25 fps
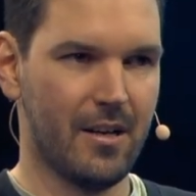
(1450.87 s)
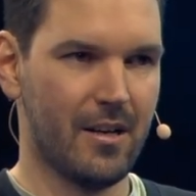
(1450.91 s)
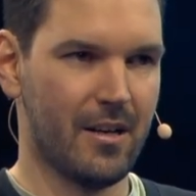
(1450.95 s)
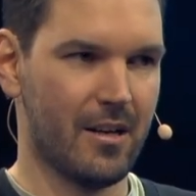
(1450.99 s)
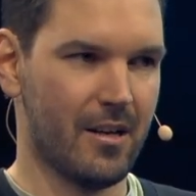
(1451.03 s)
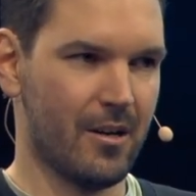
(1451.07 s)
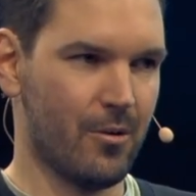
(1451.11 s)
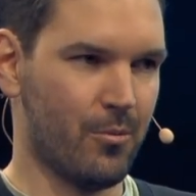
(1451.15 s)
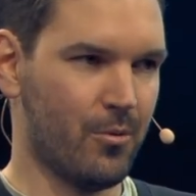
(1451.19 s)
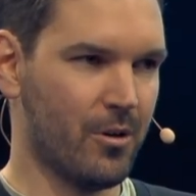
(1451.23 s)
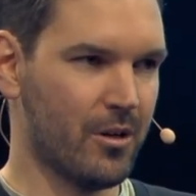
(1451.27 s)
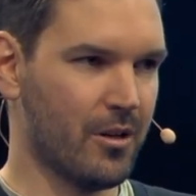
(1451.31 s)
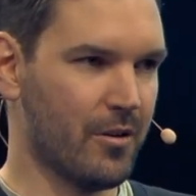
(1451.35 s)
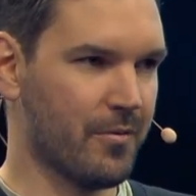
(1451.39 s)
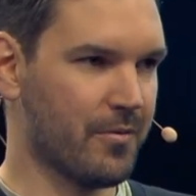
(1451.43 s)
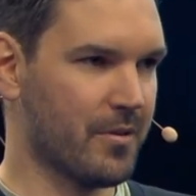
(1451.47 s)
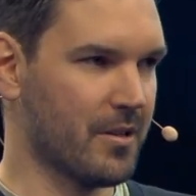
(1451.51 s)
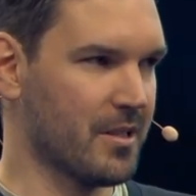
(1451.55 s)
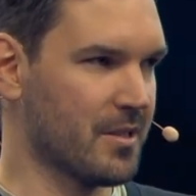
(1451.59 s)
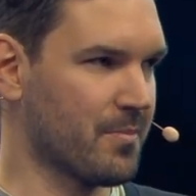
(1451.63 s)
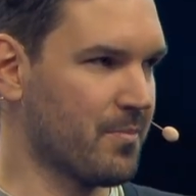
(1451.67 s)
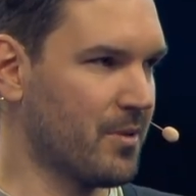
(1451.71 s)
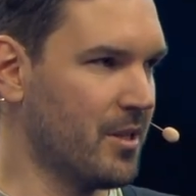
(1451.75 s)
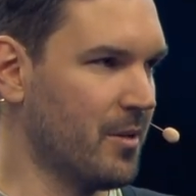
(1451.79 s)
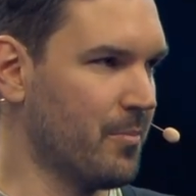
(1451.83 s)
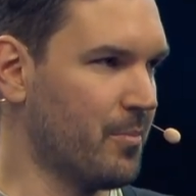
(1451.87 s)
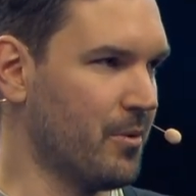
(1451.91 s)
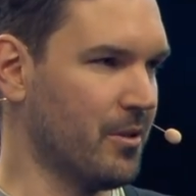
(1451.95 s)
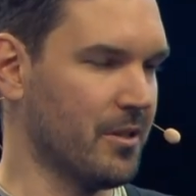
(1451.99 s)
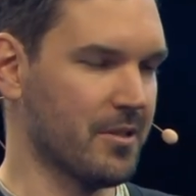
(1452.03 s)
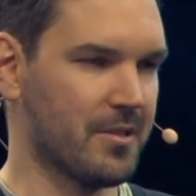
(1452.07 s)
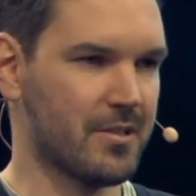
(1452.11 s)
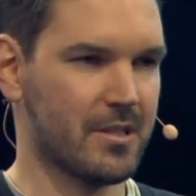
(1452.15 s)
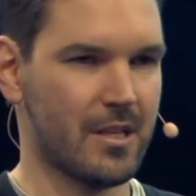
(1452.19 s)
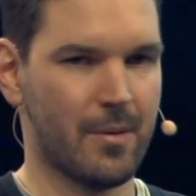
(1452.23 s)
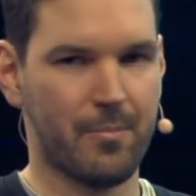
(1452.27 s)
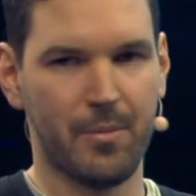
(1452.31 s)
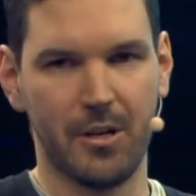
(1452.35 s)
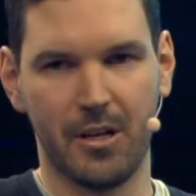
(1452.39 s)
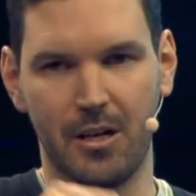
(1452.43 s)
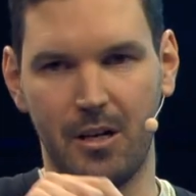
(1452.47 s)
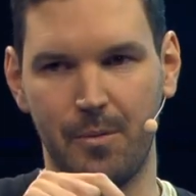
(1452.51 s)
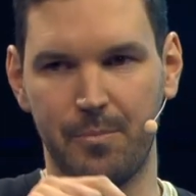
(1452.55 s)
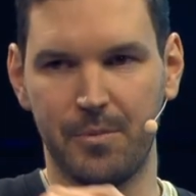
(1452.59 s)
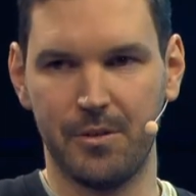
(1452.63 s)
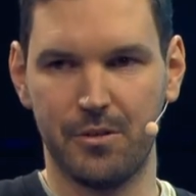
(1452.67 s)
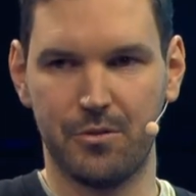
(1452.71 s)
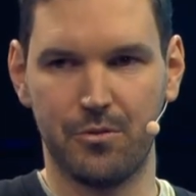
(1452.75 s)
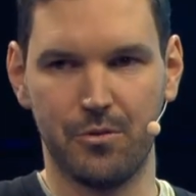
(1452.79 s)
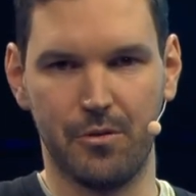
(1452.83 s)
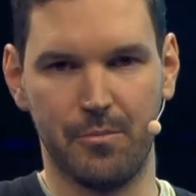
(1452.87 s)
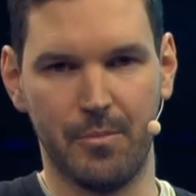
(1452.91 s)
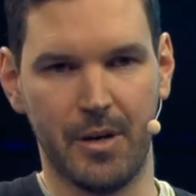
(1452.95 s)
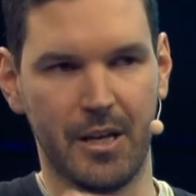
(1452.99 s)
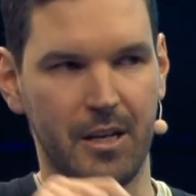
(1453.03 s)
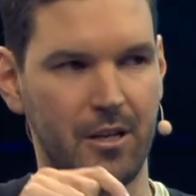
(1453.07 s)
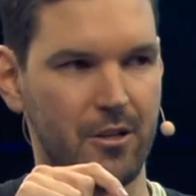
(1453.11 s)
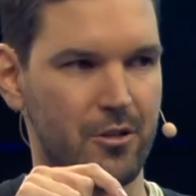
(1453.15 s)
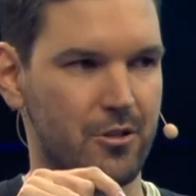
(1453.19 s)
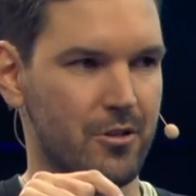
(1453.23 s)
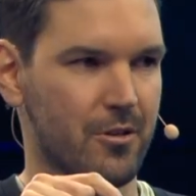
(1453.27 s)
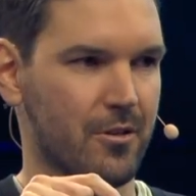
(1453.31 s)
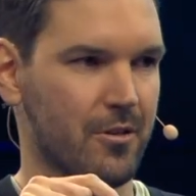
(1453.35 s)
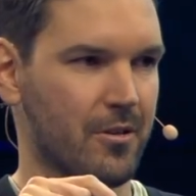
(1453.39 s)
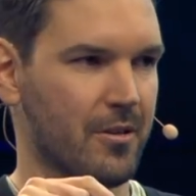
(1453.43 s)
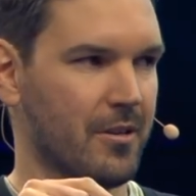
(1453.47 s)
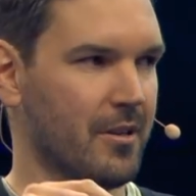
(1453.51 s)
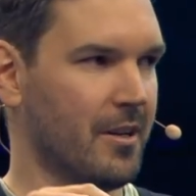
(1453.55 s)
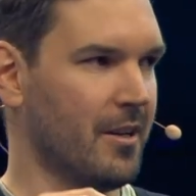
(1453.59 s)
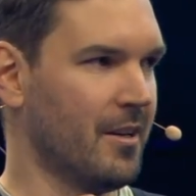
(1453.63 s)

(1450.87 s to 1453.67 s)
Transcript: uh, one of these people is stepping up into a manager,